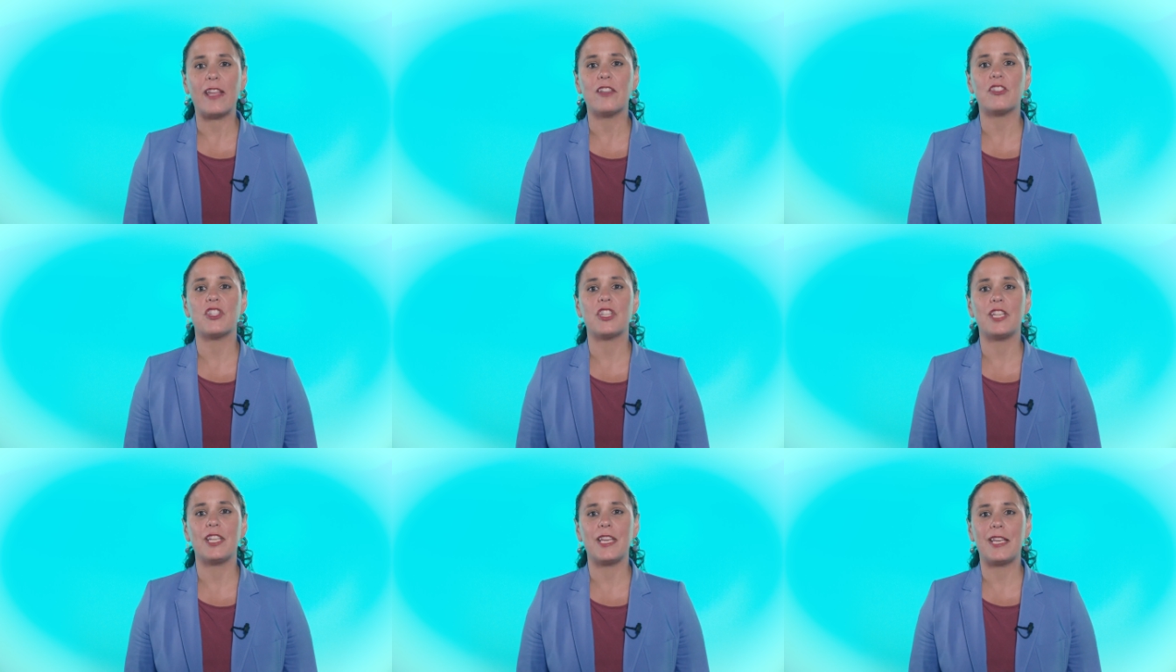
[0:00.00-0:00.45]
and
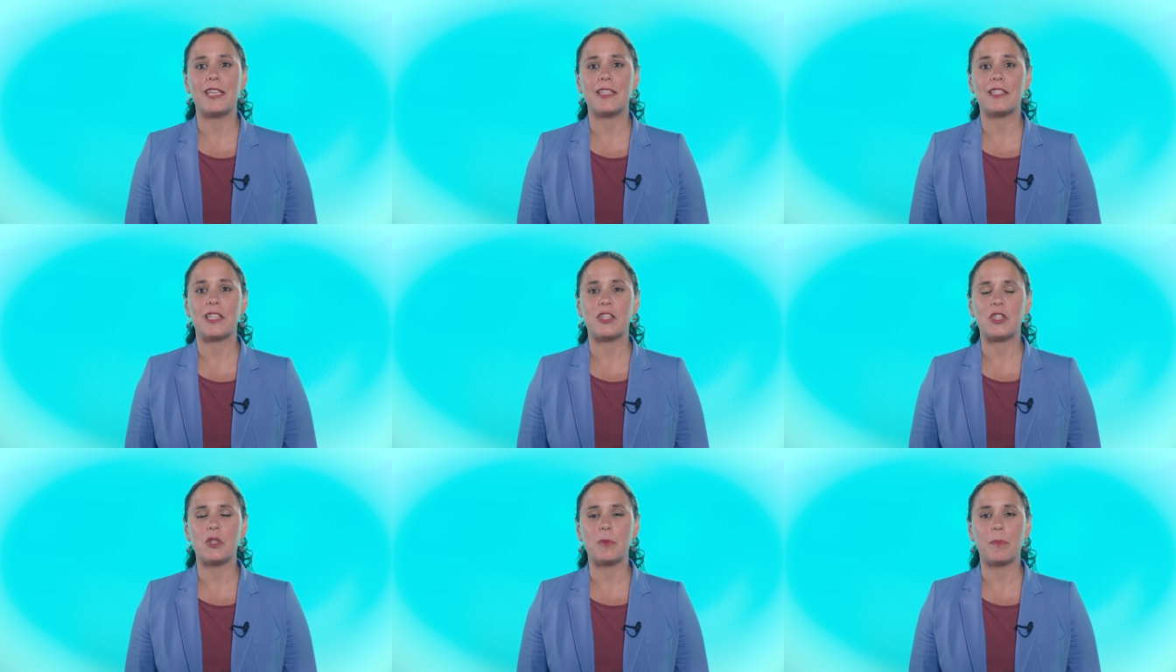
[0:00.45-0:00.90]
she is
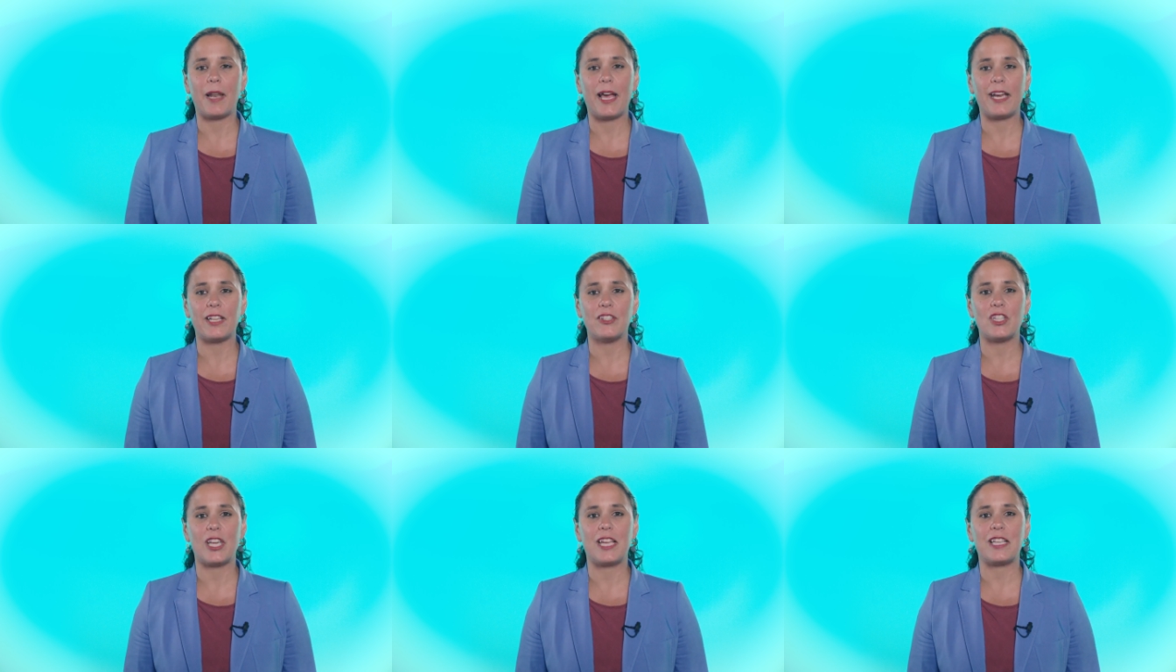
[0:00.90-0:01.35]
a
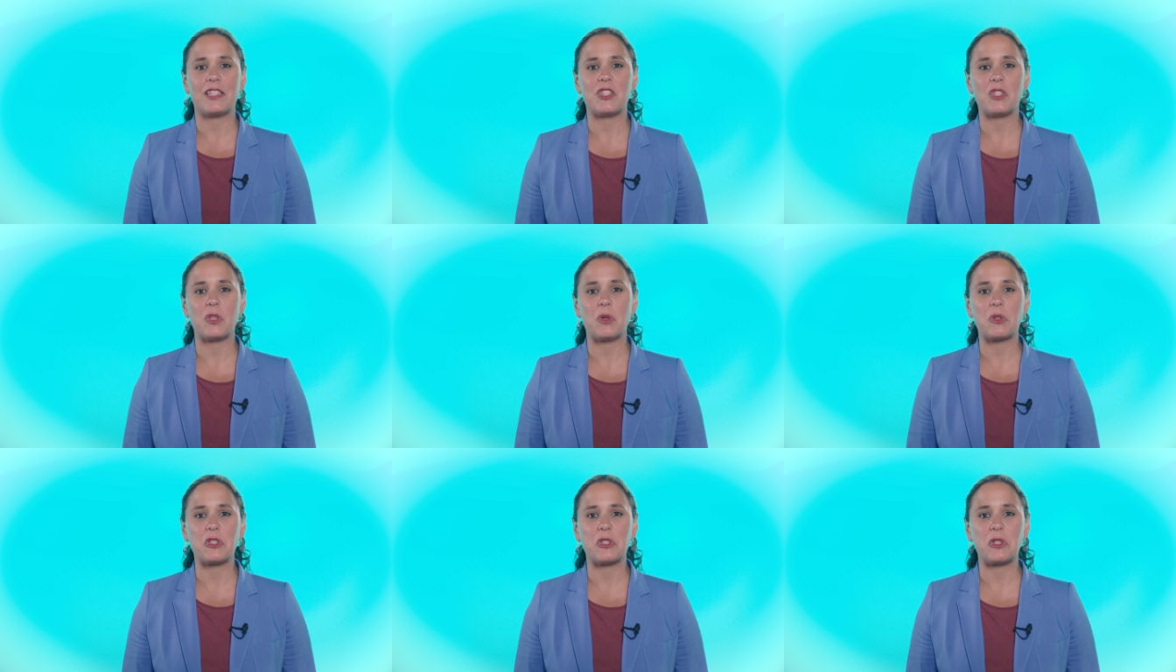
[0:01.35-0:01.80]
supply chain
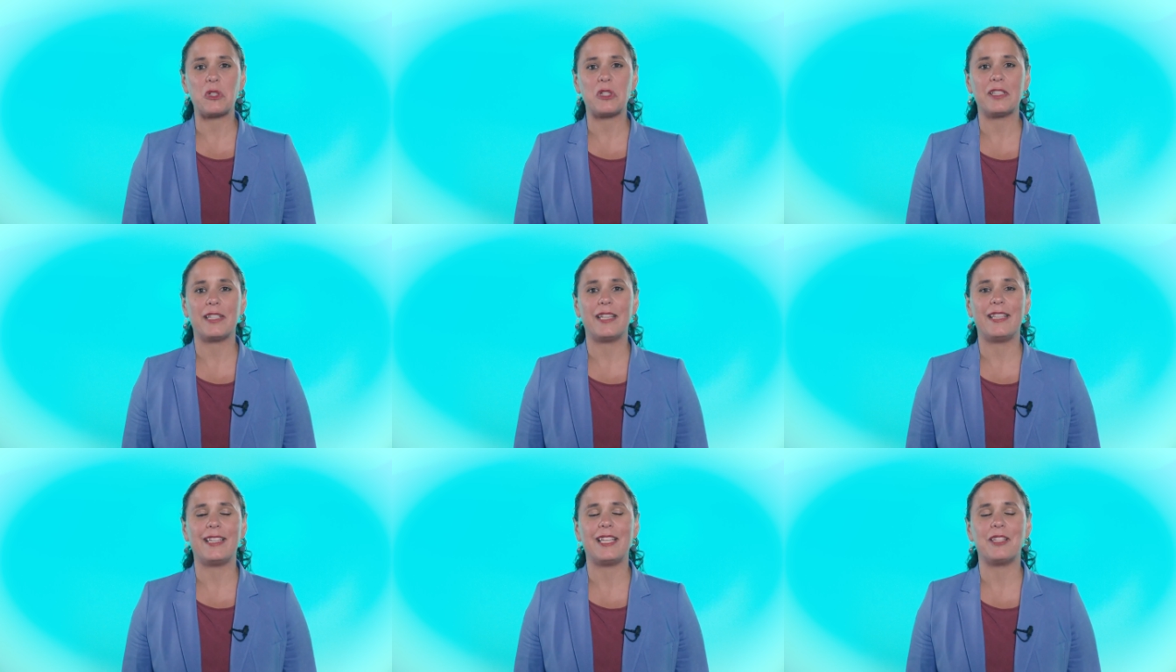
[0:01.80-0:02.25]
social
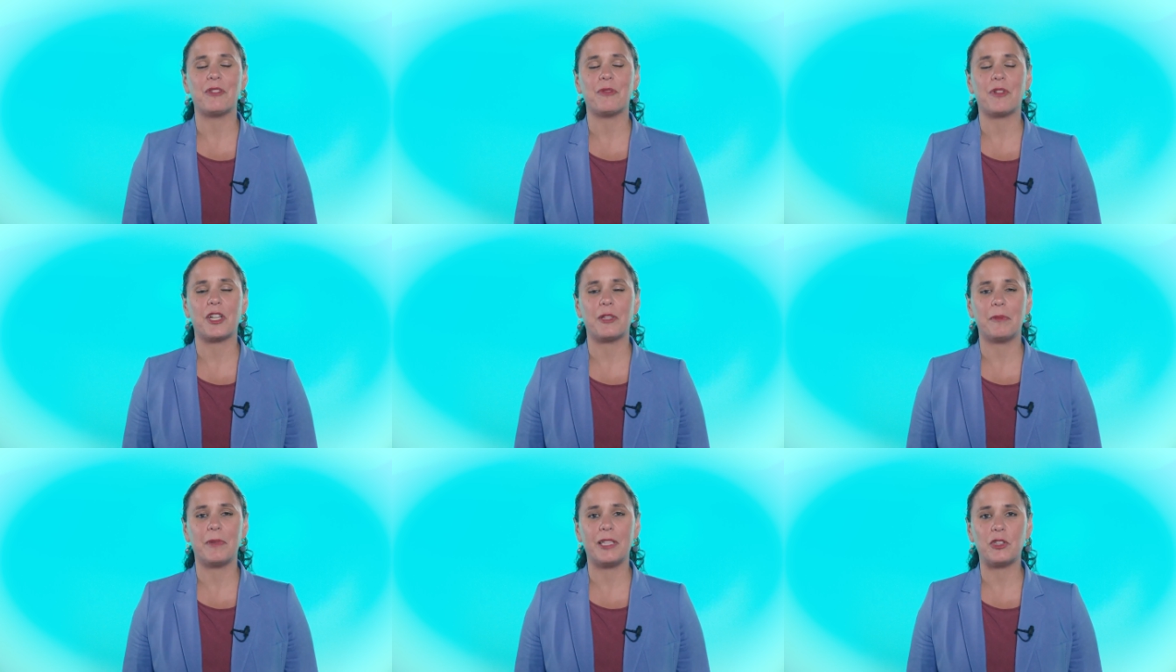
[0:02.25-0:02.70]
and
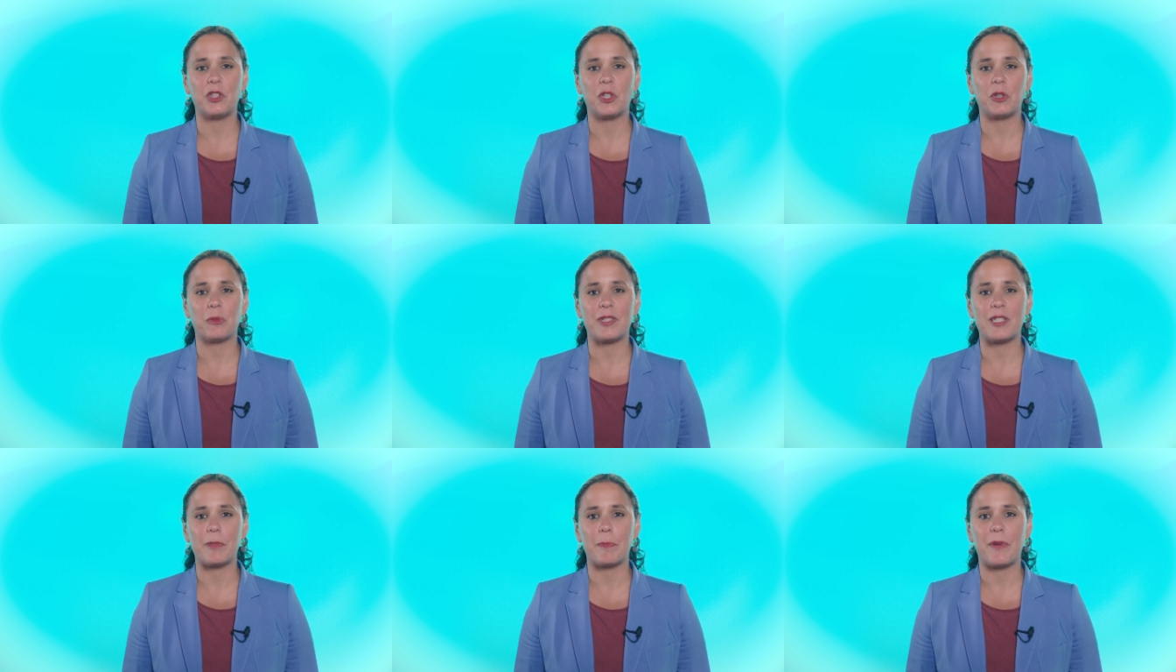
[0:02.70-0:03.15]

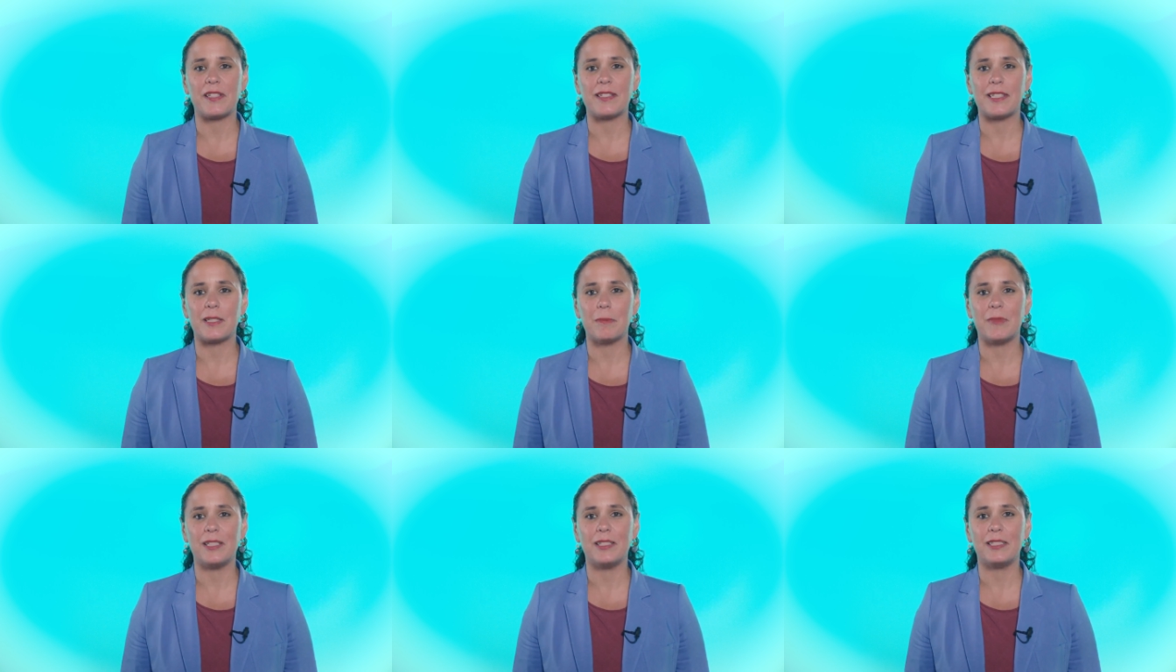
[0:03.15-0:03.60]
environmental
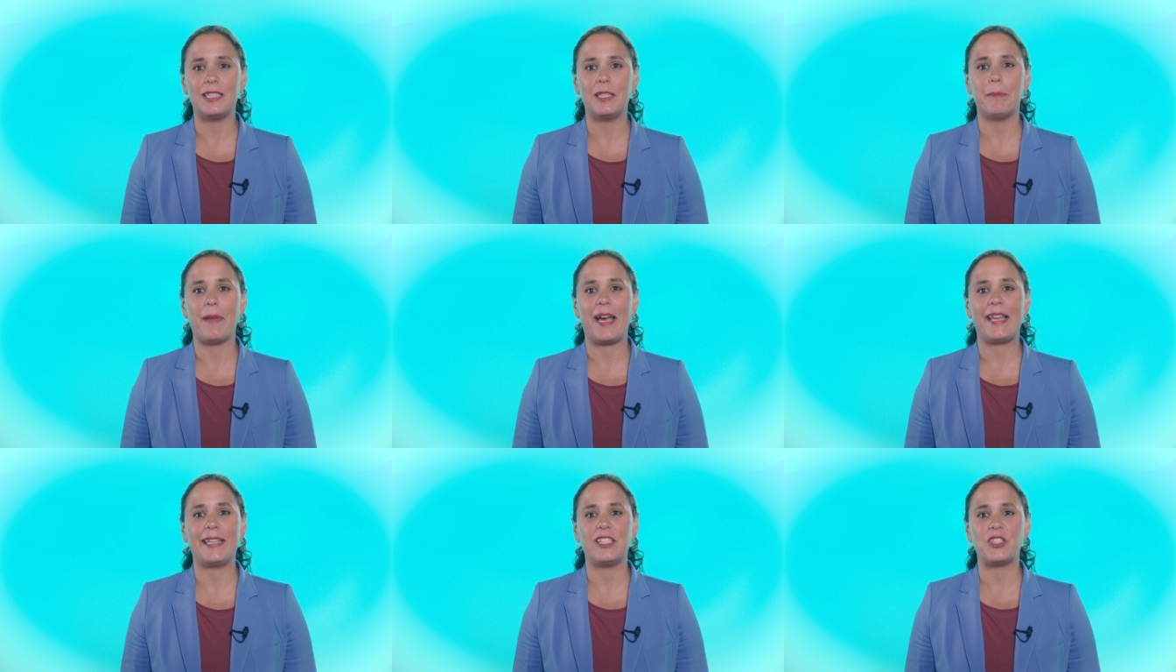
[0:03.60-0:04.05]
responsibility
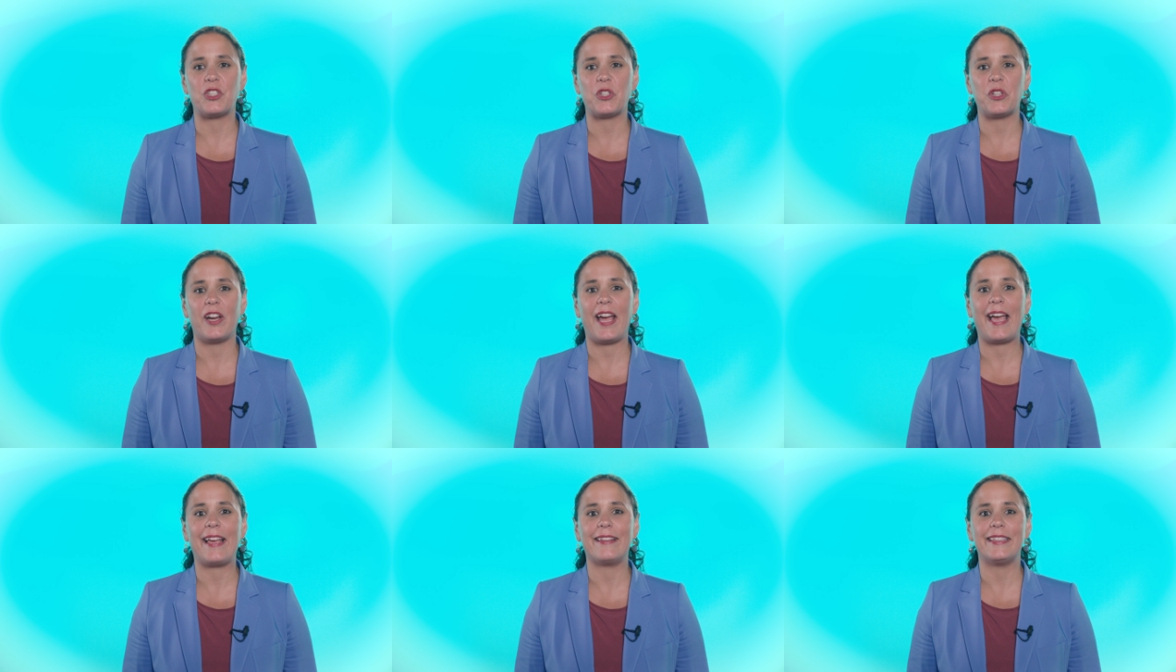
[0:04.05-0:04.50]

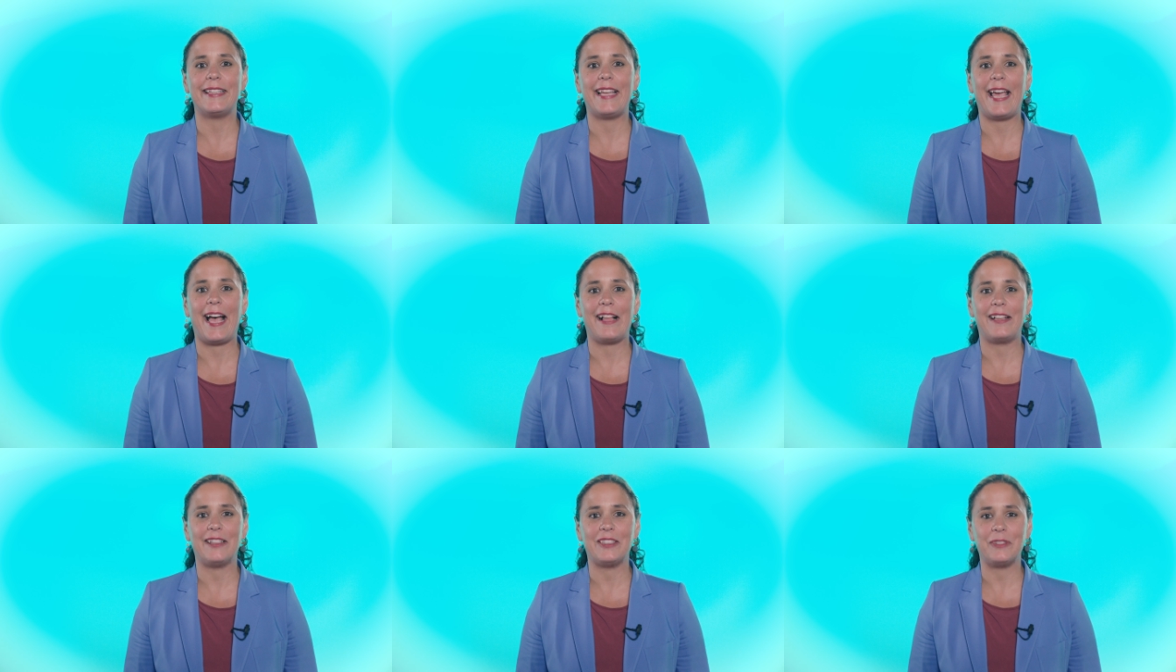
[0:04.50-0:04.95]
manager at
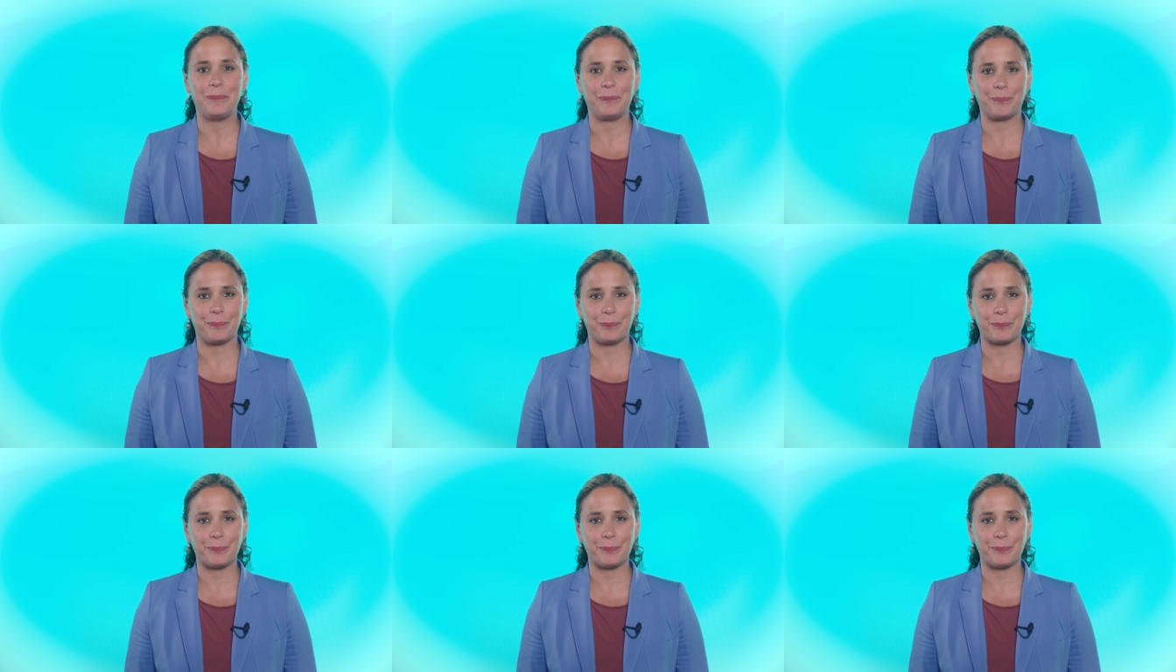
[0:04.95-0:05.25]
Dell.